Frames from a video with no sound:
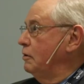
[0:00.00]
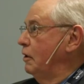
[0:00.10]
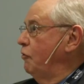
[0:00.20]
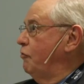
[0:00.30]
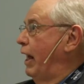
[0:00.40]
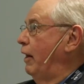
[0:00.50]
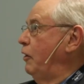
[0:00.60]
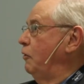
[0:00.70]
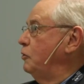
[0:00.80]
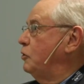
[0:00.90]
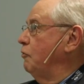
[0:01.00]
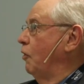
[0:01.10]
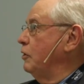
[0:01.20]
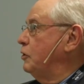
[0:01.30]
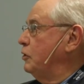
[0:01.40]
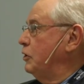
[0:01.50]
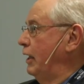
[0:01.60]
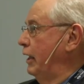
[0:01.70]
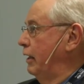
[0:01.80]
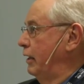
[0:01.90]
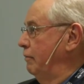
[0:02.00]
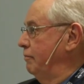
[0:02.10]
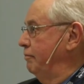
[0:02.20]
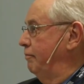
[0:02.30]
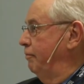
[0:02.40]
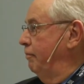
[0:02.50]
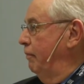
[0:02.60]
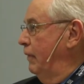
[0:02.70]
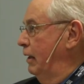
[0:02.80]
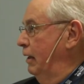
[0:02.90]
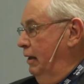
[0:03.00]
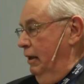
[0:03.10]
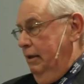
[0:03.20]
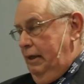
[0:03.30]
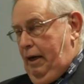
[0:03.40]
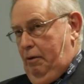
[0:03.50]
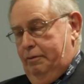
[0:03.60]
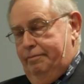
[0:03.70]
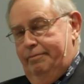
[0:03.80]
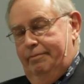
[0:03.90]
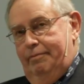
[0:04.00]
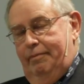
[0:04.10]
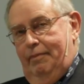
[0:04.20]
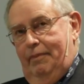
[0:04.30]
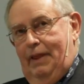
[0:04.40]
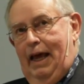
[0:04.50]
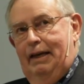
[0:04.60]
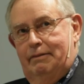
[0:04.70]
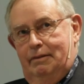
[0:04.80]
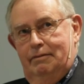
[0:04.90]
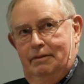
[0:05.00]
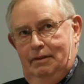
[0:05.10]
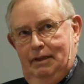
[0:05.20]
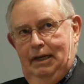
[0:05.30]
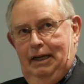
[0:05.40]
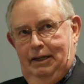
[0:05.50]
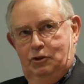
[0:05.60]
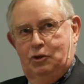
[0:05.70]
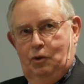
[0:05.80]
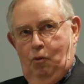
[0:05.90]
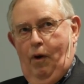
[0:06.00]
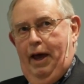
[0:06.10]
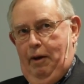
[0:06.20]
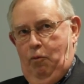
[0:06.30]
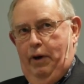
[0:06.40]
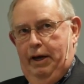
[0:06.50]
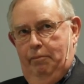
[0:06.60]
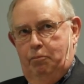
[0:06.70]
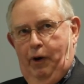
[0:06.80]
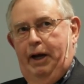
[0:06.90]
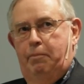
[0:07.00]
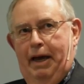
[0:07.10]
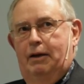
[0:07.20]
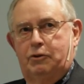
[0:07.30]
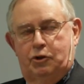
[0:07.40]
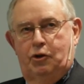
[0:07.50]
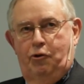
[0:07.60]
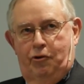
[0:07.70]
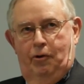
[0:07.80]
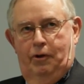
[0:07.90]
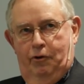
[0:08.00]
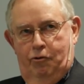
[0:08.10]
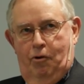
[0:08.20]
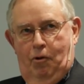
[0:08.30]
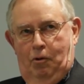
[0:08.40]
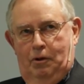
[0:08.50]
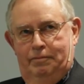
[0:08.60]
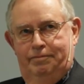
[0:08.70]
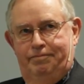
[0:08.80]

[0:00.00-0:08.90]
to the values of our society. Now, that is the way we bring about social control.